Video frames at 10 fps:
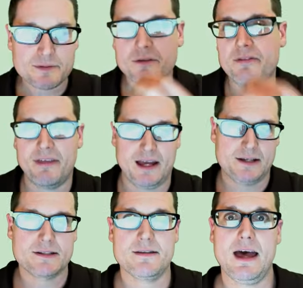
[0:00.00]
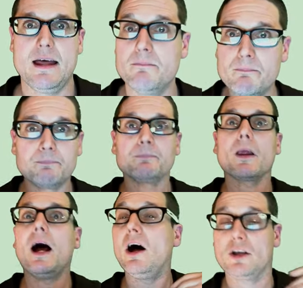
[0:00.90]
of things that
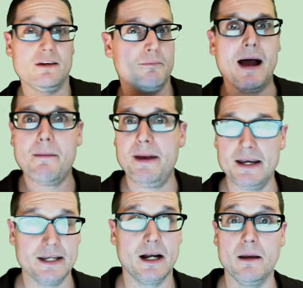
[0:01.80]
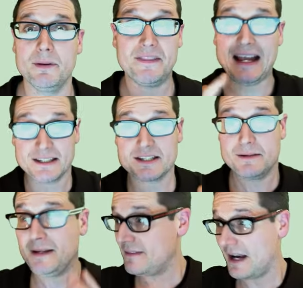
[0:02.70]
I'll give my opinion on, but that doesn't
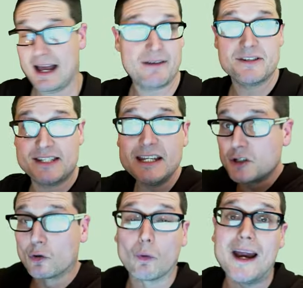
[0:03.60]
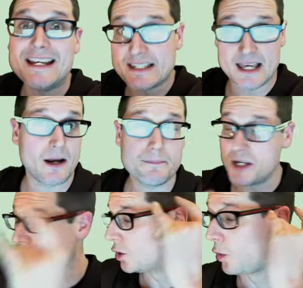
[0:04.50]
mean that I haven't seen great setups
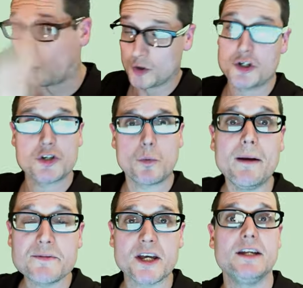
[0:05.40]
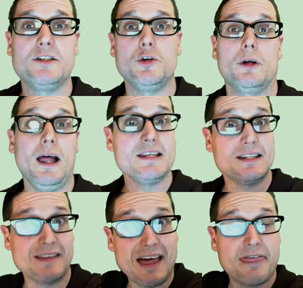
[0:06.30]
and gorgeous websites utilizing
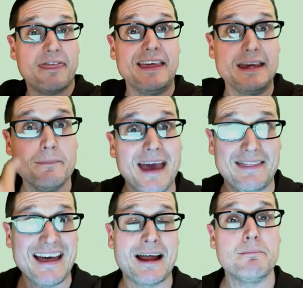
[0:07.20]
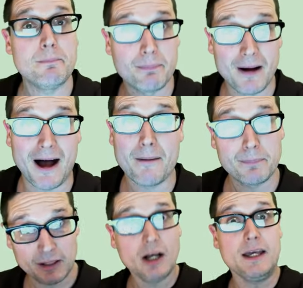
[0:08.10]
that theme and that
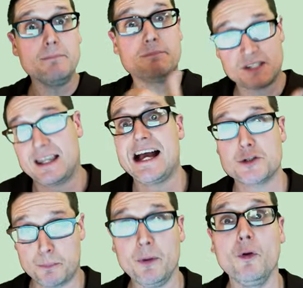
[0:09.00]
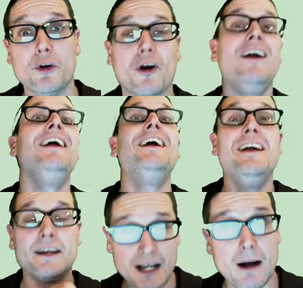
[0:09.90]
plugin slash builder
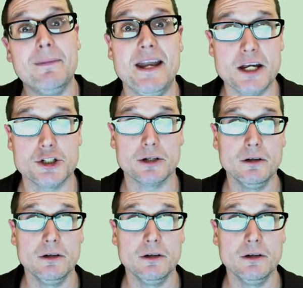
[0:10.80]
combination.